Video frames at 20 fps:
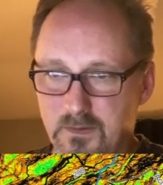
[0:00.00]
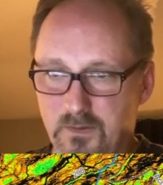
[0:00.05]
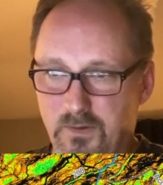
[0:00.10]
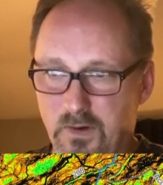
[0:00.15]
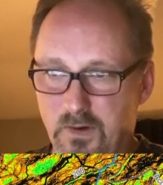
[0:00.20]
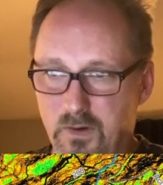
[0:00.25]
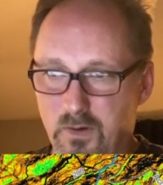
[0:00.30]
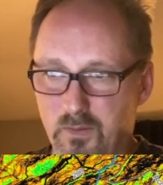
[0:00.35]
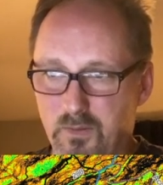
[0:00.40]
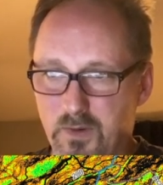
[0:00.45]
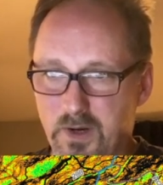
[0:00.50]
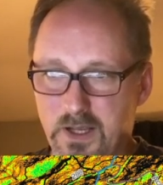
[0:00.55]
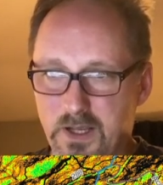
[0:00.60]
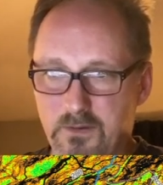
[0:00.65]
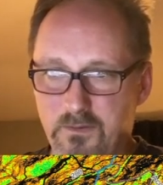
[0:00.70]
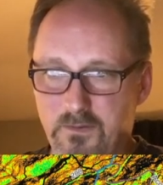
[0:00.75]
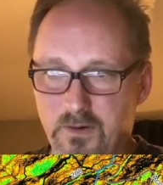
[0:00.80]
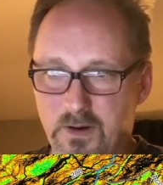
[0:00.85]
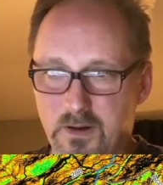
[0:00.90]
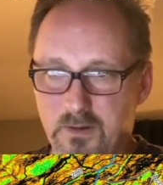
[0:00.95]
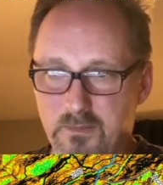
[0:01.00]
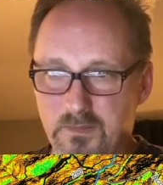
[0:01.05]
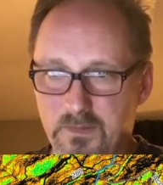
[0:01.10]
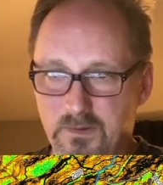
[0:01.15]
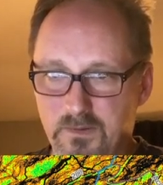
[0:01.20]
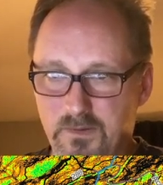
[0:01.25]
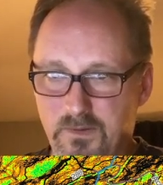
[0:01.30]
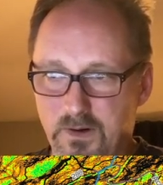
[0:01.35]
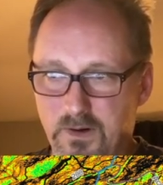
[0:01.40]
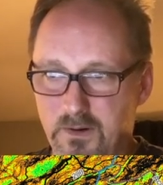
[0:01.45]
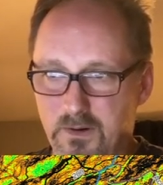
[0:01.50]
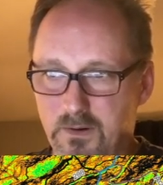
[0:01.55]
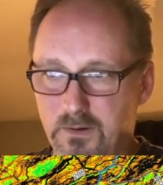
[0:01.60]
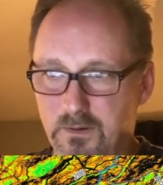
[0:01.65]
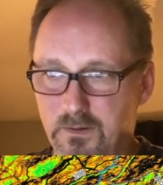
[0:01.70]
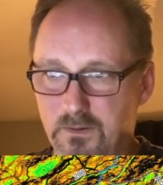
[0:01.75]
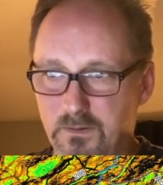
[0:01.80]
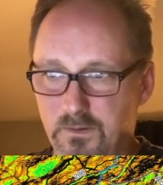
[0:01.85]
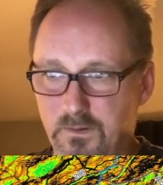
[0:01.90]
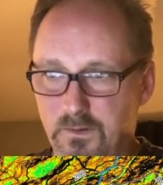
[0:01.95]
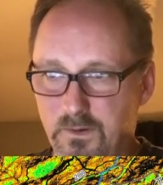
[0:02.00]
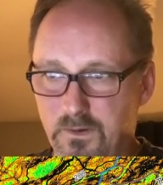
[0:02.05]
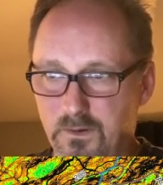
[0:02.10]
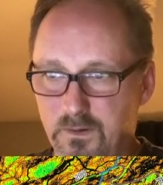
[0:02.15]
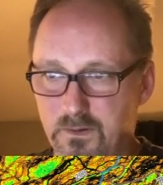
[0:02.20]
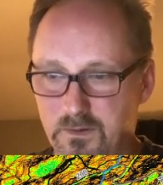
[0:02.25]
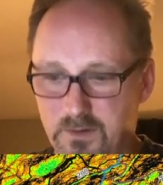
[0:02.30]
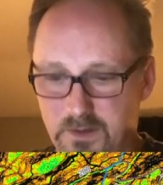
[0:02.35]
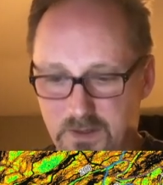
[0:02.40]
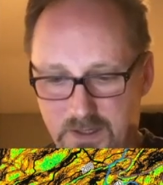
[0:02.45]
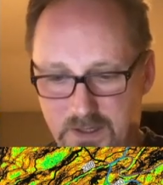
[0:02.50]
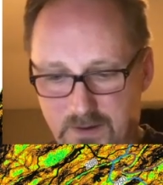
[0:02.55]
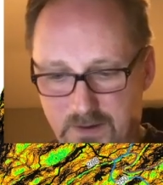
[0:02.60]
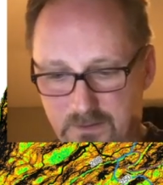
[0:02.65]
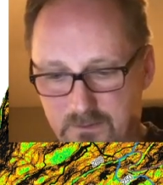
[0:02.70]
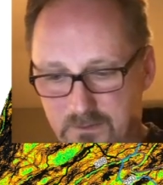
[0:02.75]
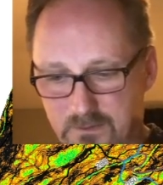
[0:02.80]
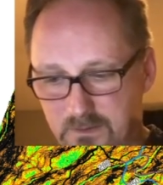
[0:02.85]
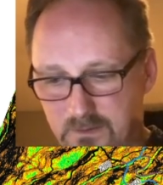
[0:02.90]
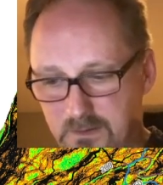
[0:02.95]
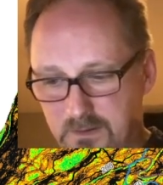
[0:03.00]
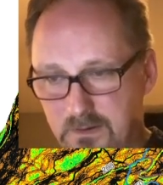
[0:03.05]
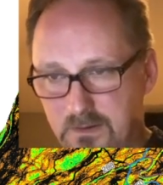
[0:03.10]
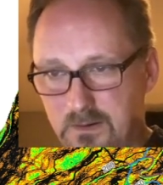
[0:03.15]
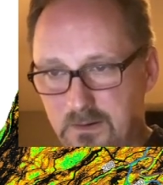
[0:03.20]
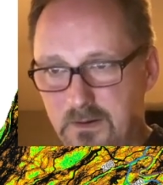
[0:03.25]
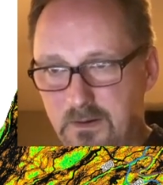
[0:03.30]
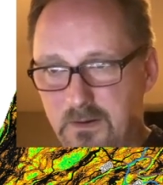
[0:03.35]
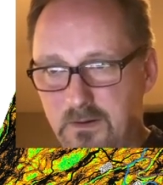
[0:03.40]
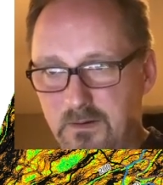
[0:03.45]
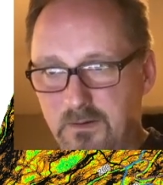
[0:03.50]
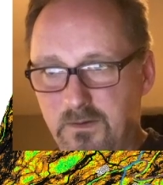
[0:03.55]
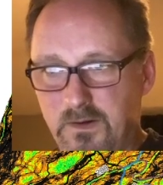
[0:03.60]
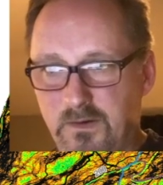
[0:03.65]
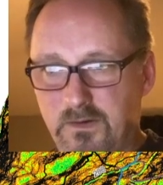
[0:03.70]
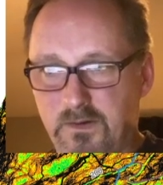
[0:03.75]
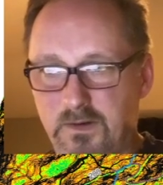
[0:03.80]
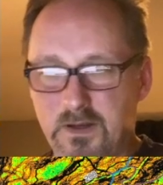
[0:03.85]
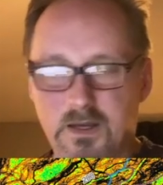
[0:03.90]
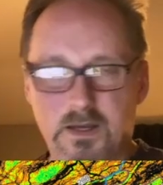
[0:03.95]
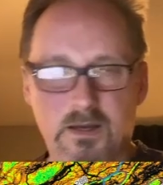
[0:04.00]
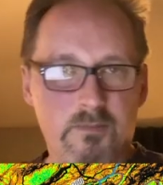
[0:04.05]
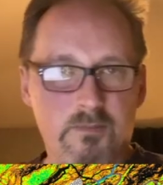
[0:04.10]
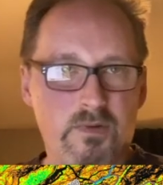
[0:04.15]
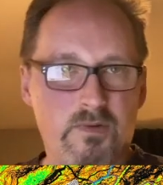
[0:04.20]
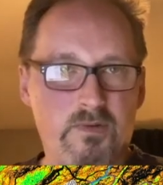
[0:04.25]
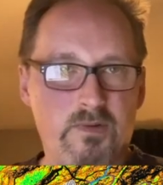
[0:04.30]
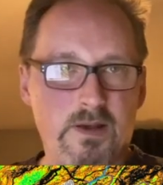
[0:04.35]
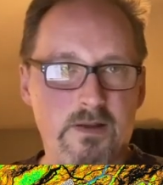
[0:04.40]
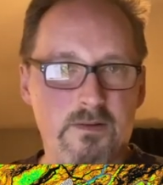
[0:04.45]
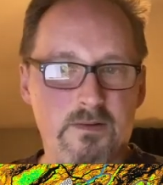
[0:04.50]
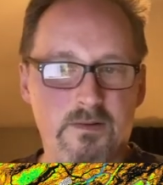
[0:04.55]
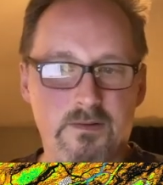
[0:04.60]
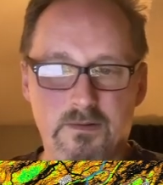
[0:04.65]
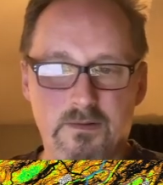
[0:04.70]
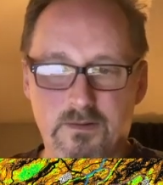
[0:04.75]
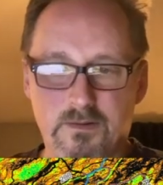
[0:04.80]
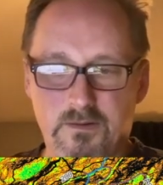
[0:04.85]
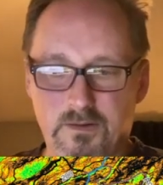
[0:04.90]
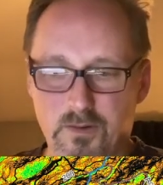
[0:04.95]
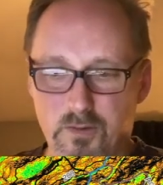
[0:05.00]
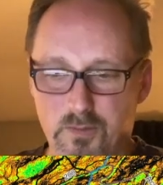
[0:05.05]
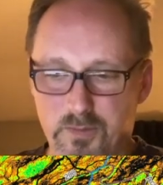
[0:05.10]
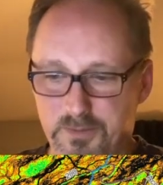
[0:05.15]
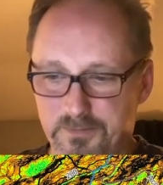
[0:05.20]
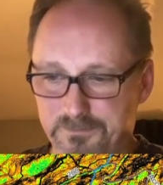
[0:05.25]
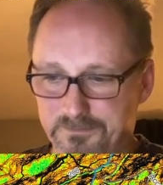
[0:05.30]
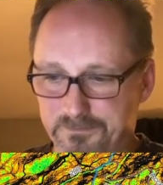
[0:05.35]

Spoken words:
So running from 0 to, again, 60% slope.